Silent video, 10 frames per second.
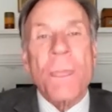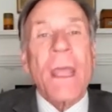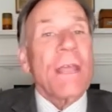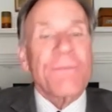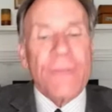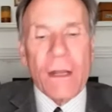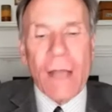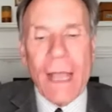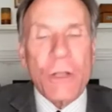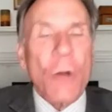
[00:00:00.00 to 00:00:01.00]
If they
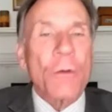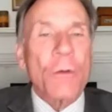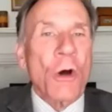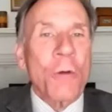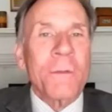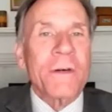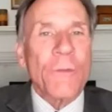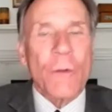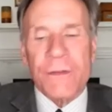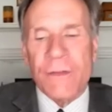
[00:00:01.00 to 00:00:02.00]
liked Oklahoma,
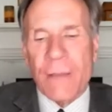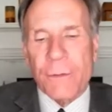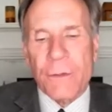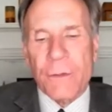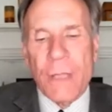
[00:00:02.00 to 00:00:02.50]
for example,